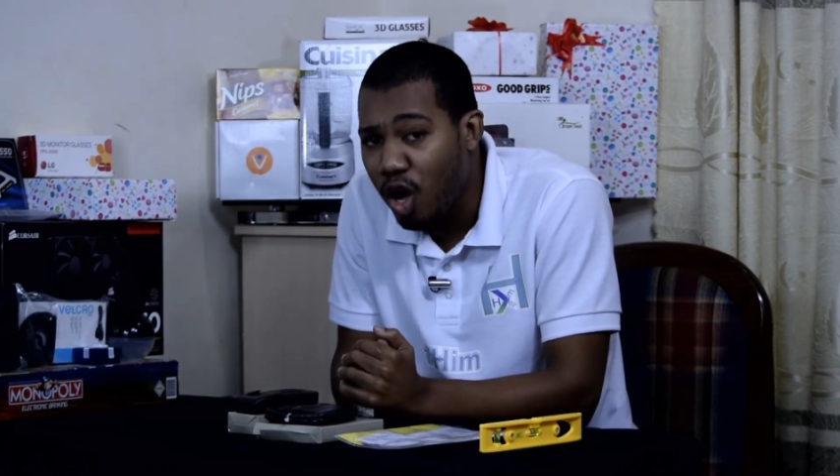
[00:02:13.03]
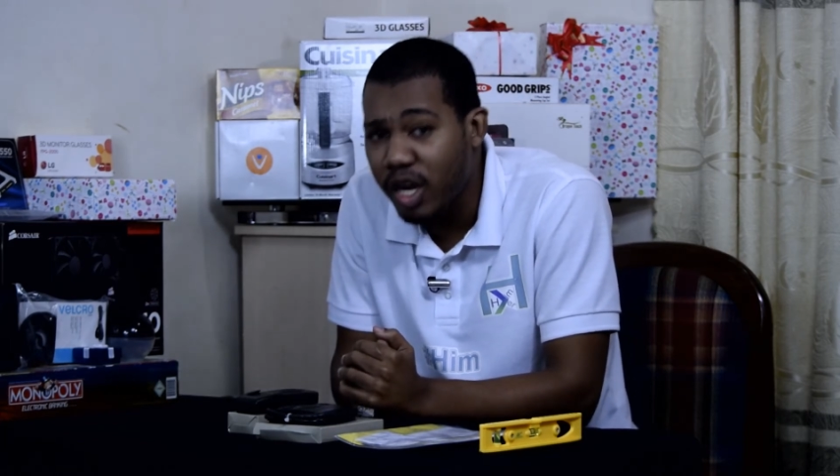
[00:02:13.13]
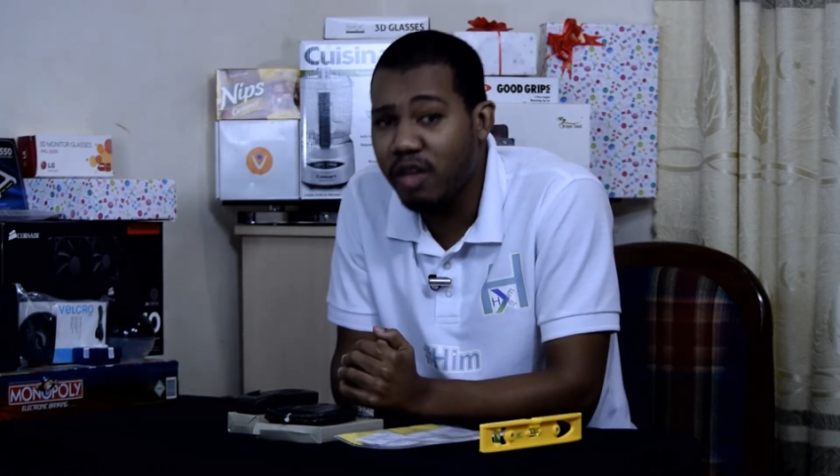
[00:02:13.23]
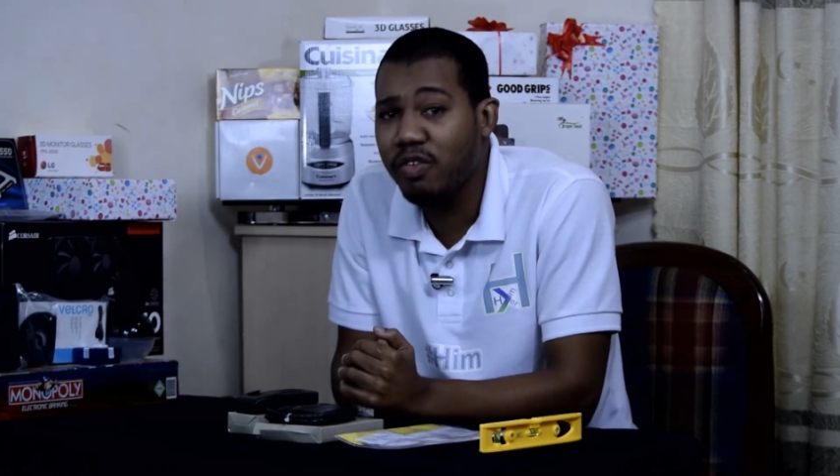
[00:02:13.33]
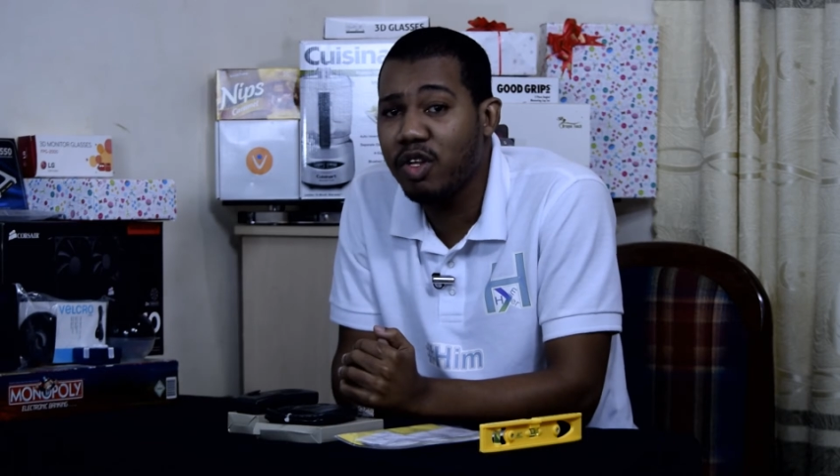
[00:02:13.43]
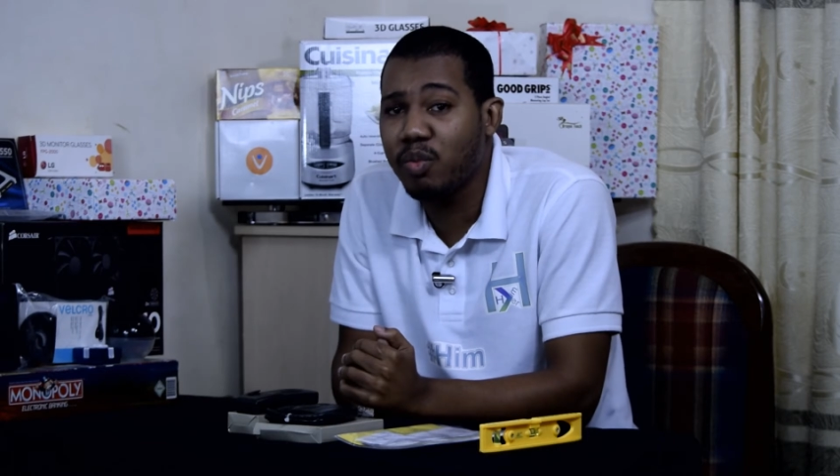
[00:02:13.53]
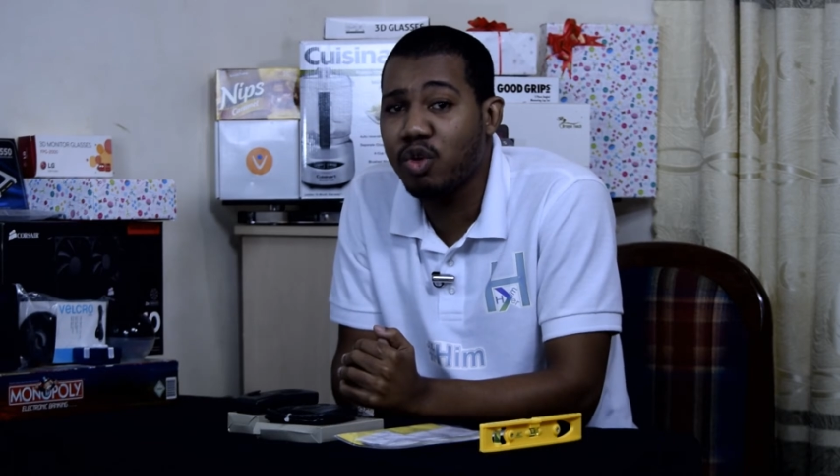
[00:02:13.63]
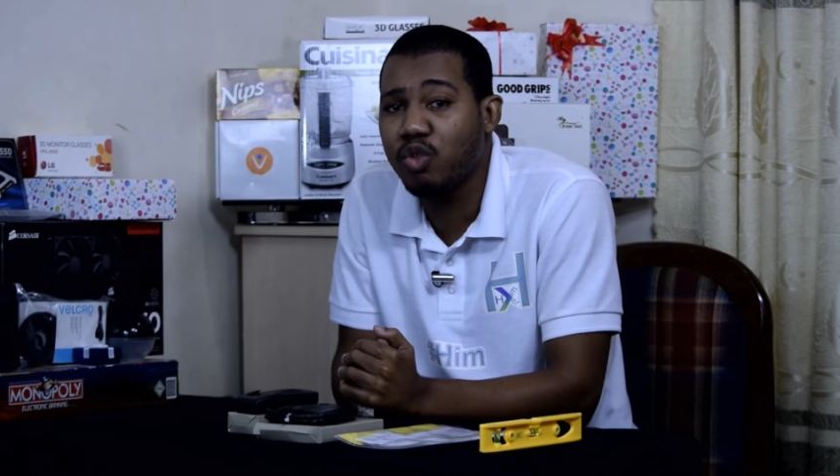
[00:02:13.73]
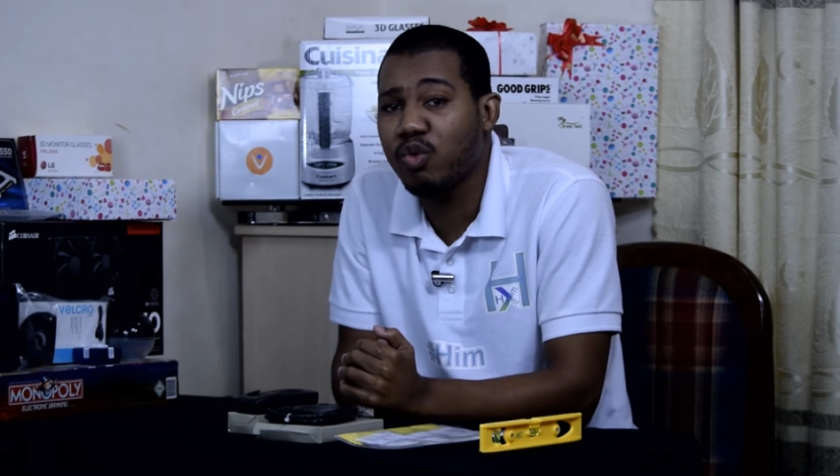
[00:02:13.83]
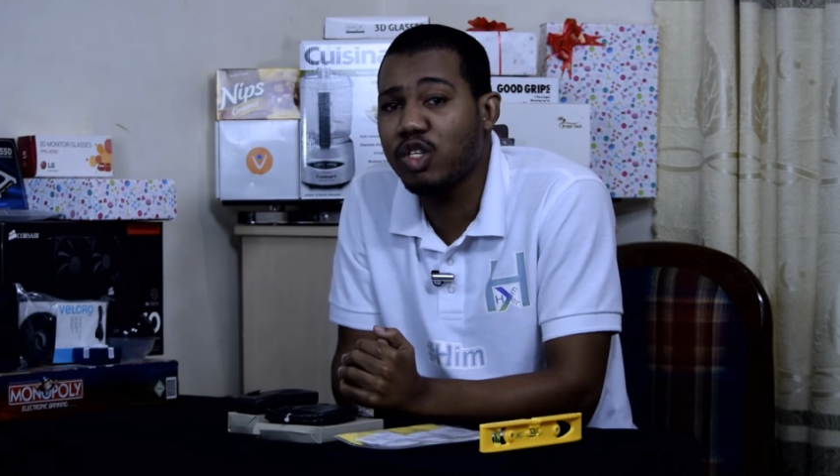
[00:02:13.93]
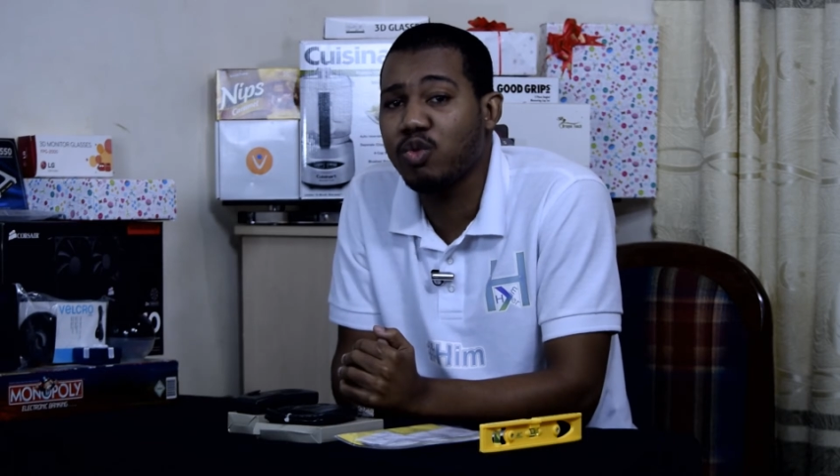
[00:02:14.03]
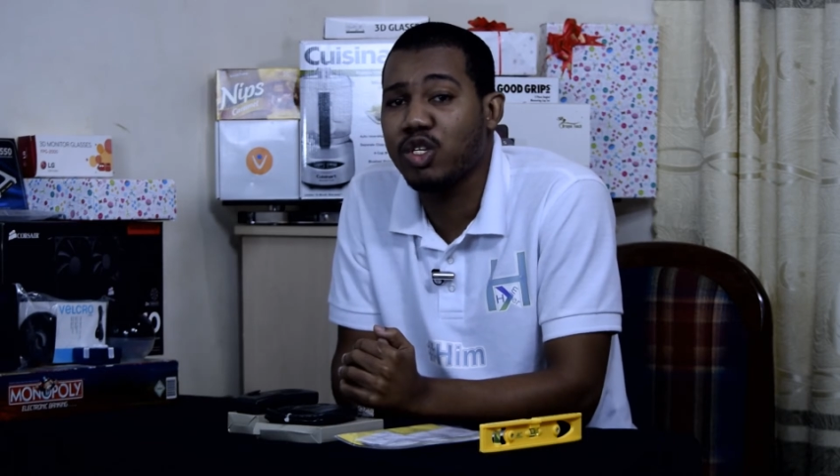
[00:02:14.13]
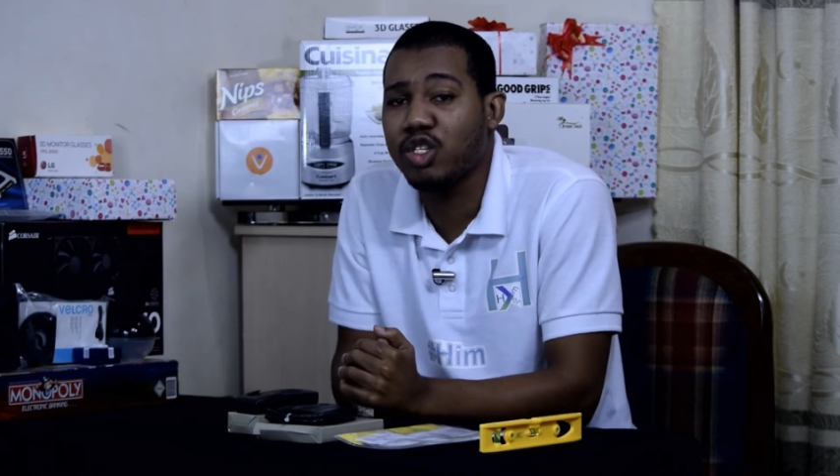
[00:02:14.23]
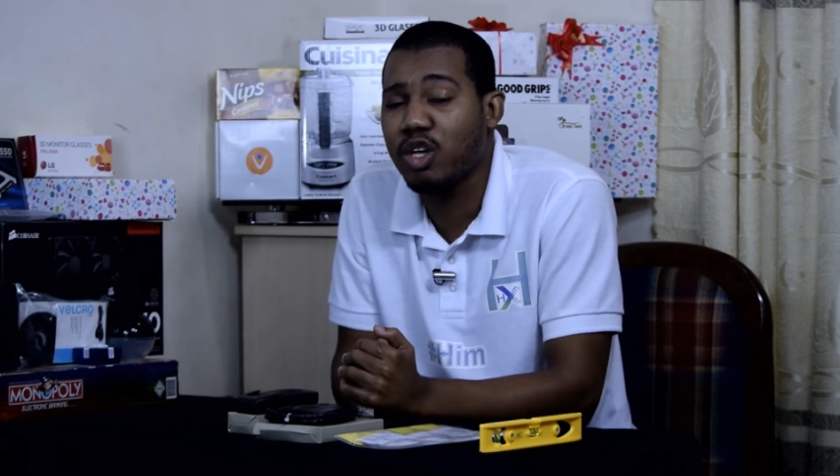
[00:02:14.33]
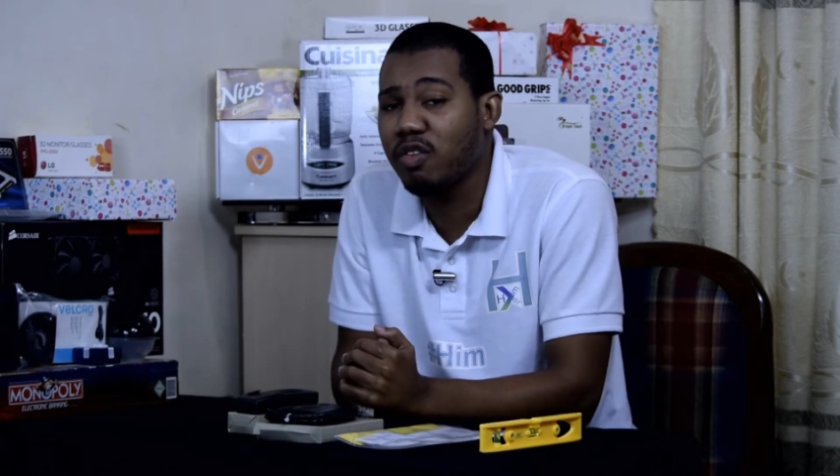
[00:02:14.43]
RF remote which will
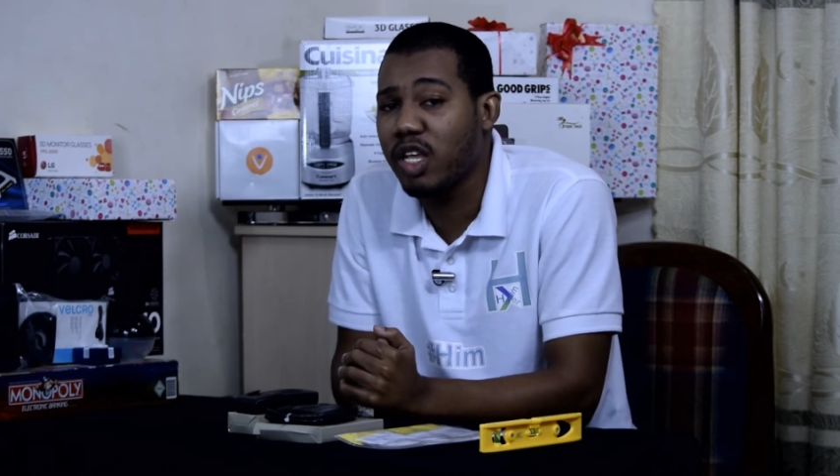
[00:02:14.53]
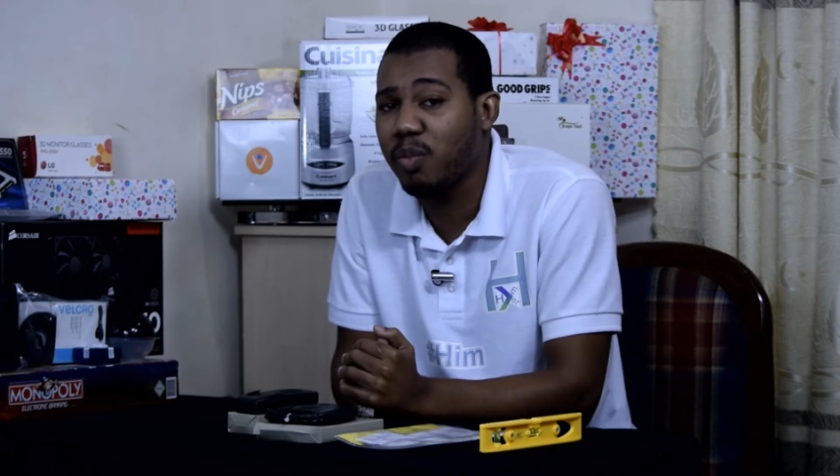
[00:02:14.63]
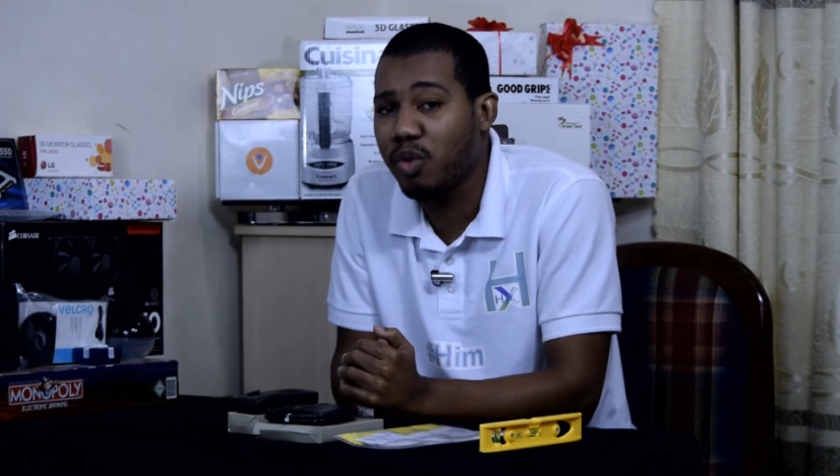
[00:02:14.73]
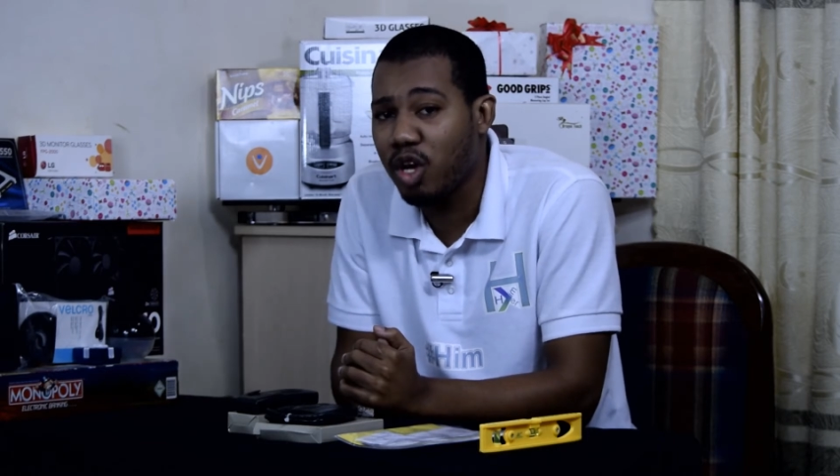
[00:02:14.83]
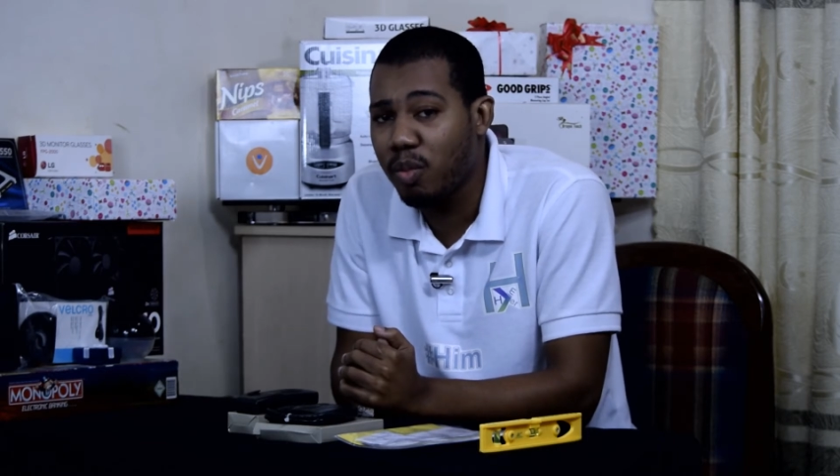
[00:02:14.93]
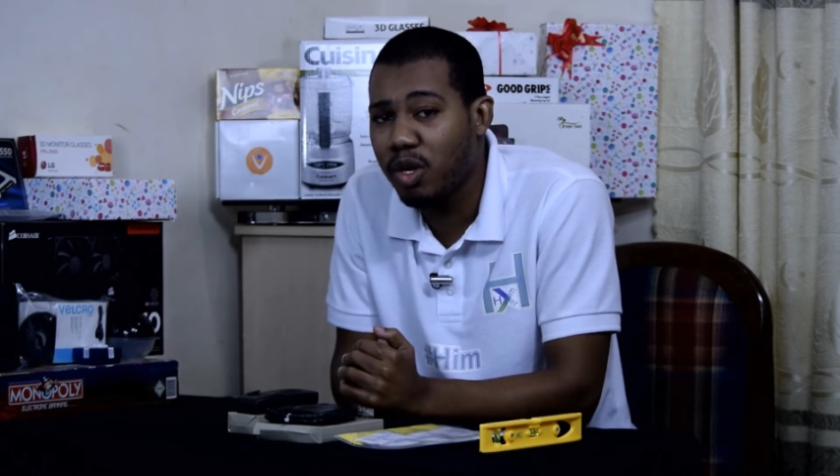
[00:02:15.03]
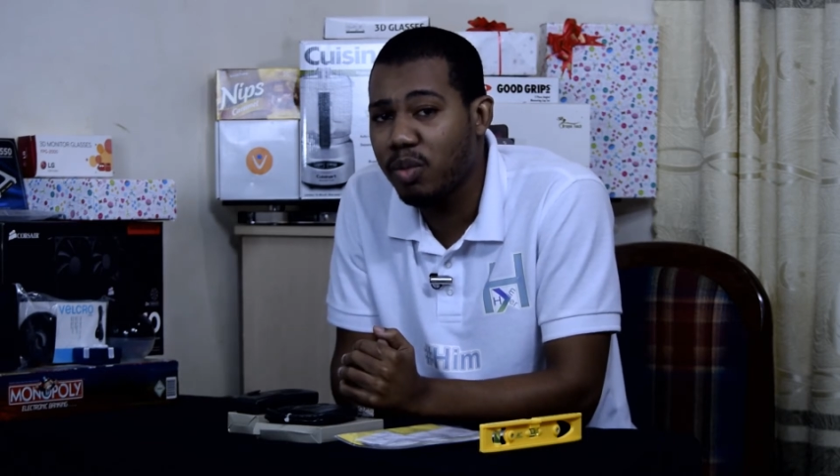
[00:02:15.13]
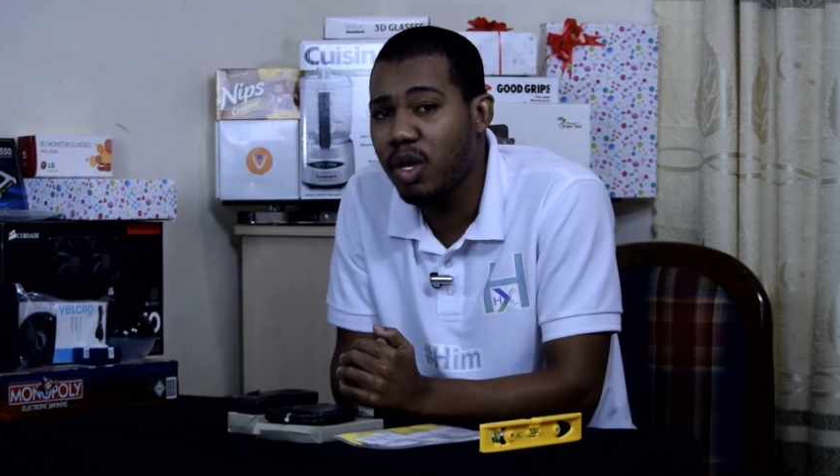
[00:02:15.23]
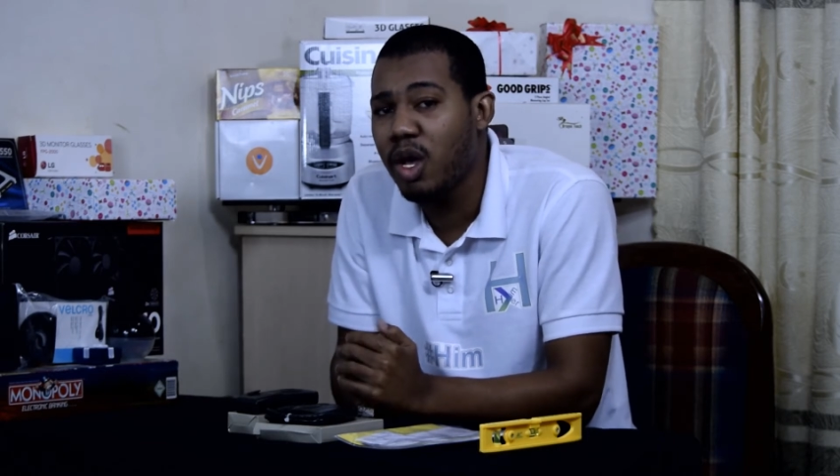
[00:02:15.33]
solve that problem,